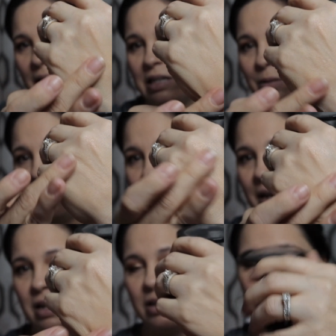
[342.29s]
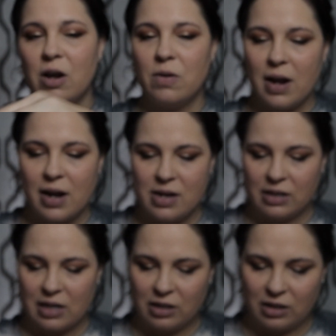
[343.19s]
It's blending in so
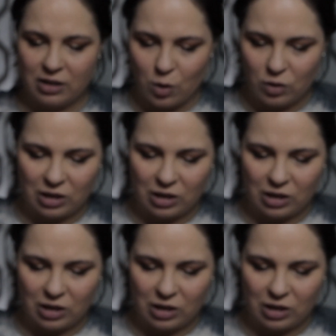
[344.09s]
nice. It's so